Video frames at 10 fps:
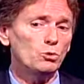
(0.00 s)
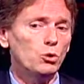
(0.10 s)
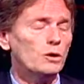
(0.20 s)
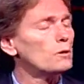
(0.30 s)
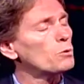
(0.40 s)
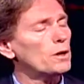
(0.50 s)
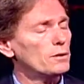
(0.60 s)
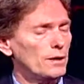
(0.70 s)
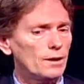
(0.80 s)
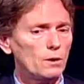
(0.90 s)
look at right
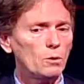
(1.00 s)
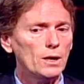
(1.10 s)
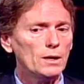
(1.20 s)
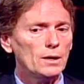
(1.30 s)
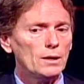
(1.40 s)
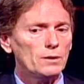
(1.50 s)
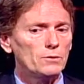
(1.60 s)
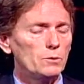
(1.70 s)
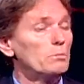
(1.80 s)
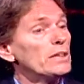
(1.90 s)
now,
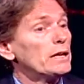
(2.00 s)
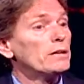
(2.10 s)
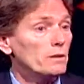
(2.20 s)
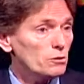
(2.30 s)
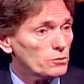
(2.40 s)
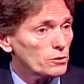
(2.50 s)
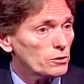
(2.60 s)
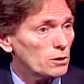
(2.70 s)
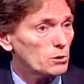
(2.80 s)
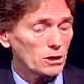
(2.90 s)
the millennials that are
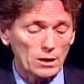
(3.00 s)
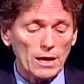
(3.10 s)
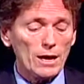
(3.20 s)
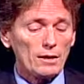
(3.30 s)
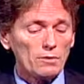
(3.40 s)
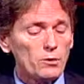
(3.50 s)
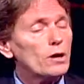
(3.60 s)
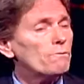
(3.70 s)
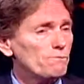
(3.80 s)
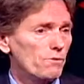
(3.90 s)
coming in,
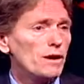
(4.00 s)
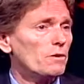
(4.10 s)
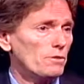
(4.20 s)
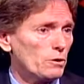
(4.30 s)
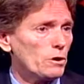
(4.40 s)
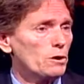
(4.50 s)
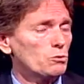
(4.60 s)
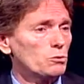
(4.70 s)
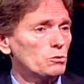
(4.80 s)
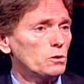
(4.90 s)
they're very, very
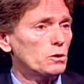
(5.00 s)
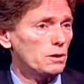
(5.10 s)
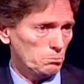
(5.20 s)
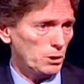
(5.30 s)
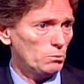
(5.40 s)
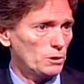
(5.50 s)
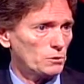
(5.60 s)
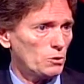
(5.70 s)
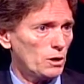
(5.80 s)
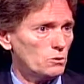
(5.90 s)
interested in public
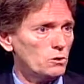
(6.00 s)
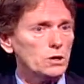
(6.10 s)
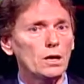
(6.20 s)
transit.